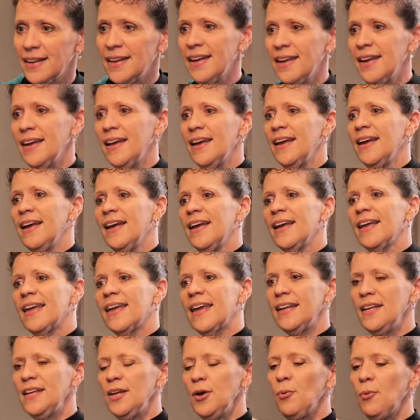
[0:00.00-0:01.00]
Okay.
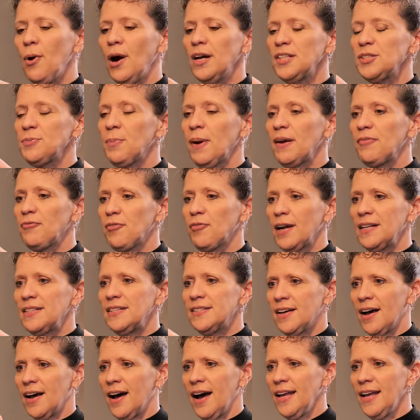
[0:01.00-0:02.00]
Can you watch my
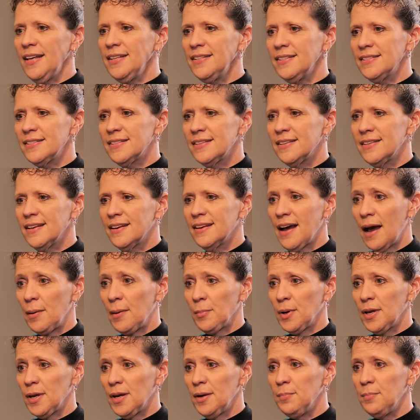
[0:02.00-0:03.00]
friend's eyes? Yeah. I'm
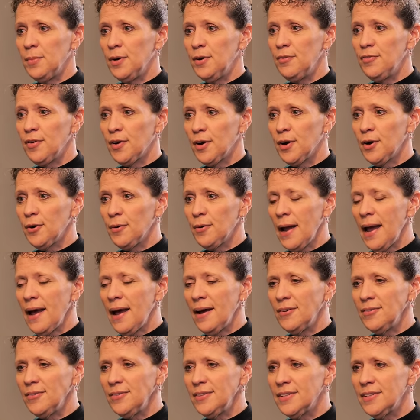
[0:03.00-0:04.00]
going to move her
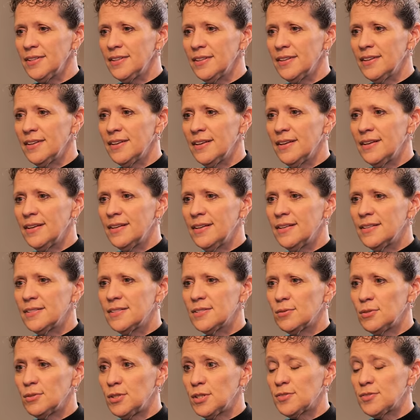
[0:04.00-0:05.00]
around. Okay.
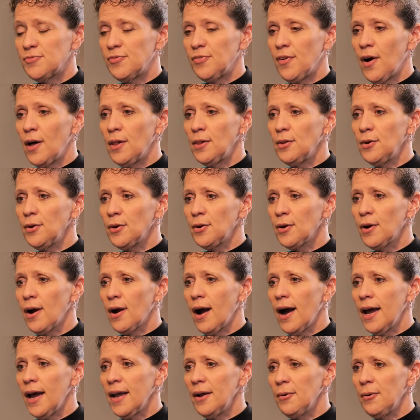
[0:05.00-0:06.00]
So just follow her
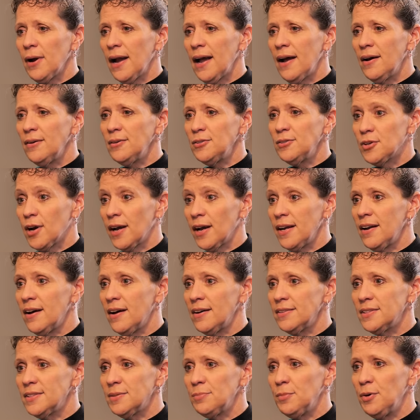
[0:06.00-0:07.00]
eye around. Try
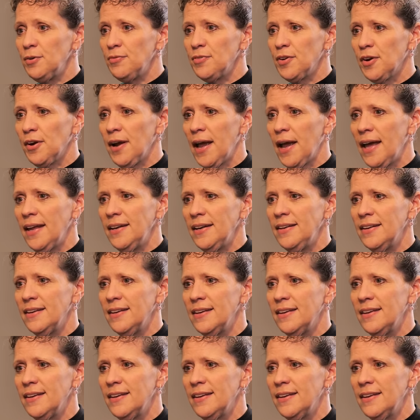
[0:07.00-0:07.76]
not to move your head.